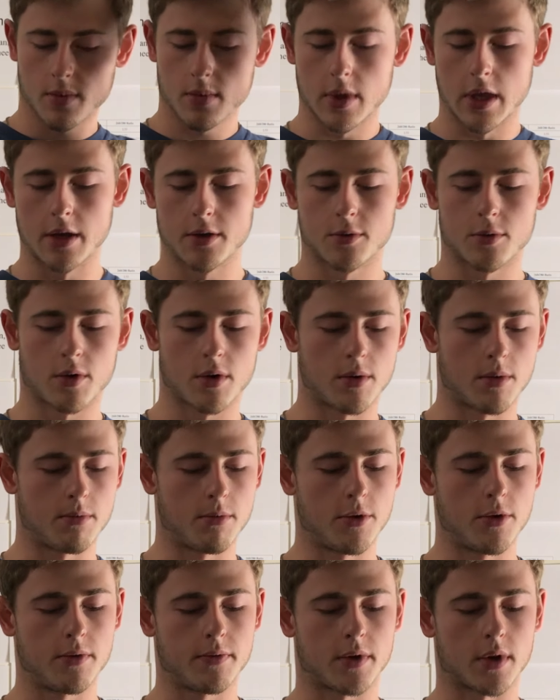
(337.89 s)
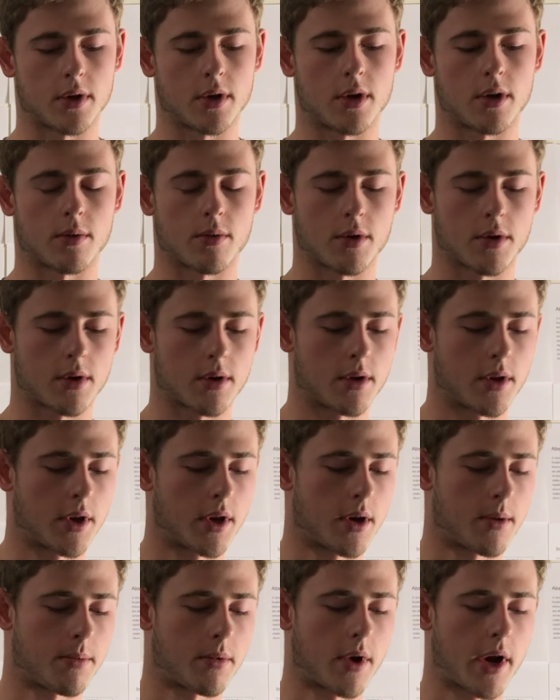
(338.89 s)
These were removed along with
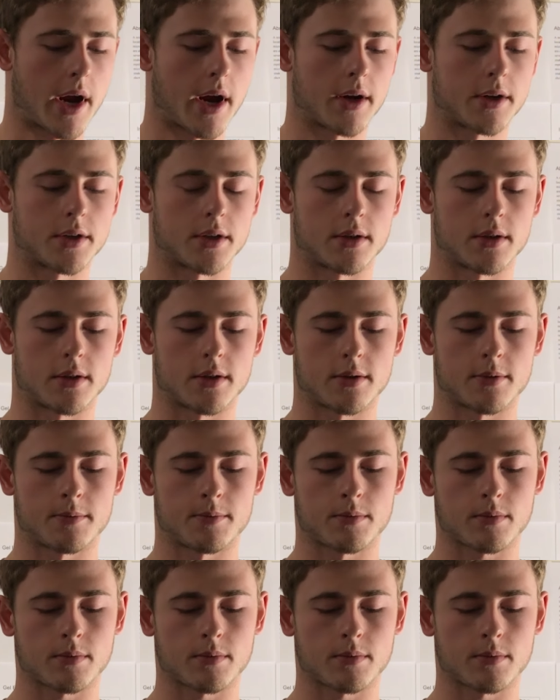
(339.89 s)
cleanup reactions.